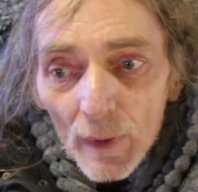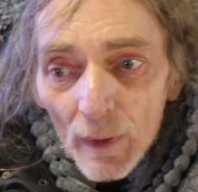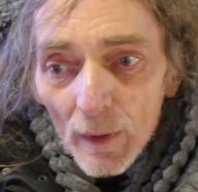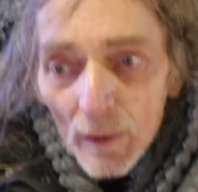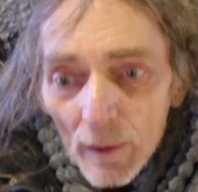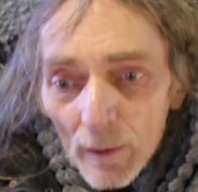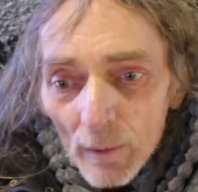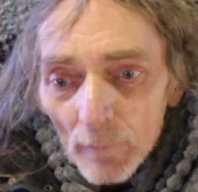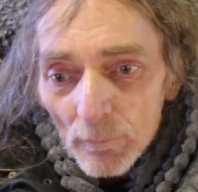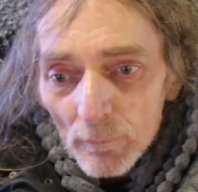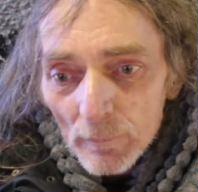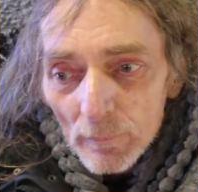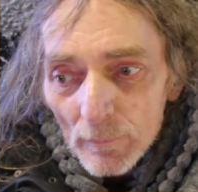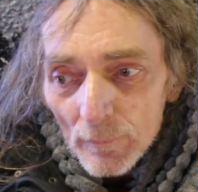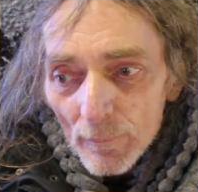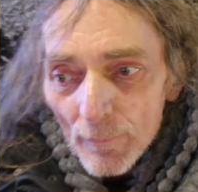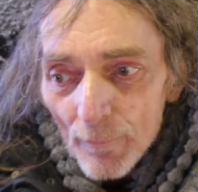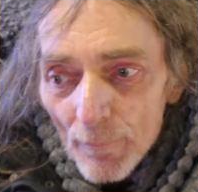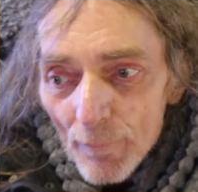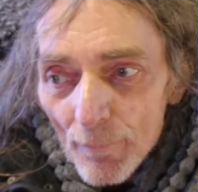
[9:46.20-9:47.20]

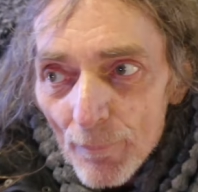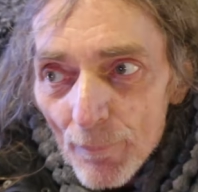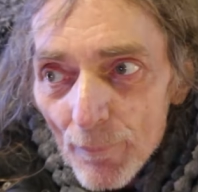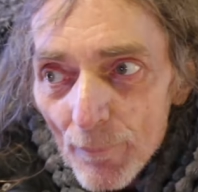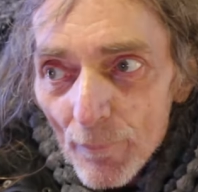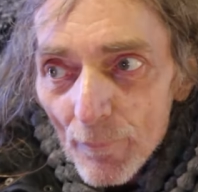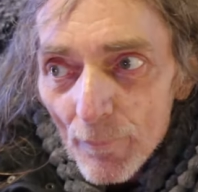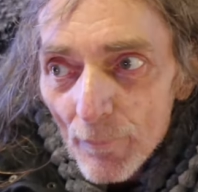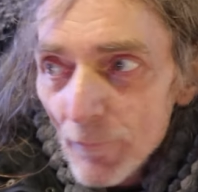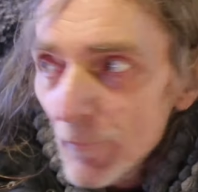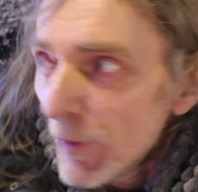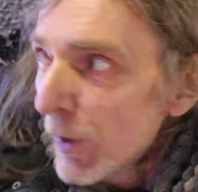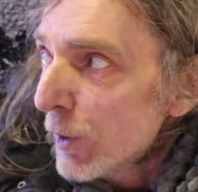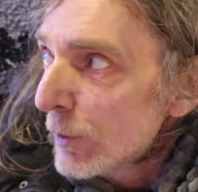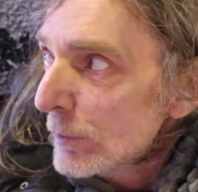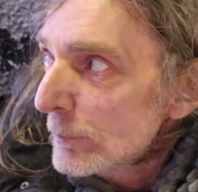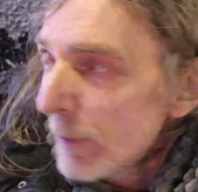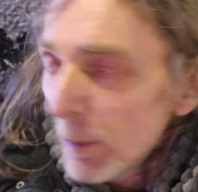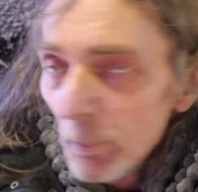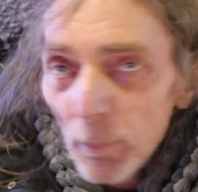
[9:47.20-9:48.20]
No,
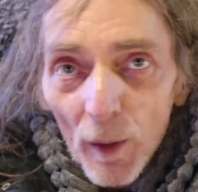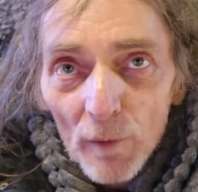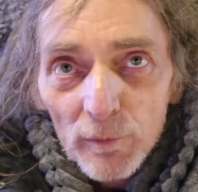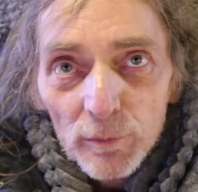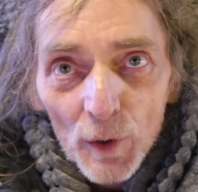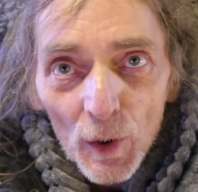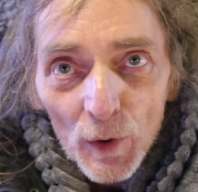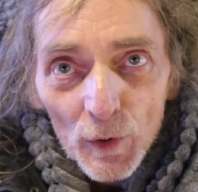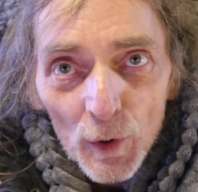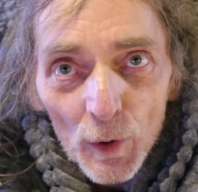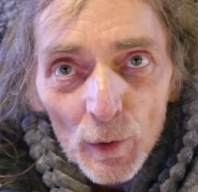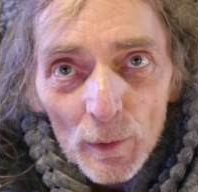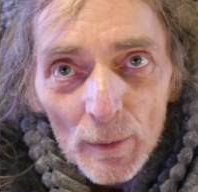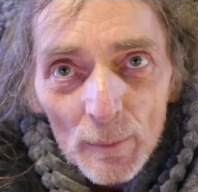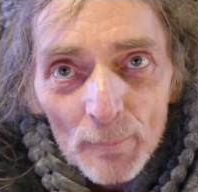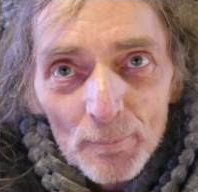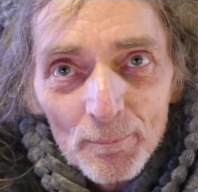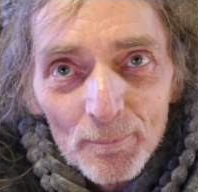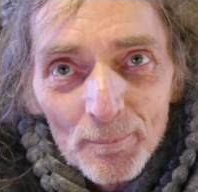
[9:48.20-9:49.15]
but good luck.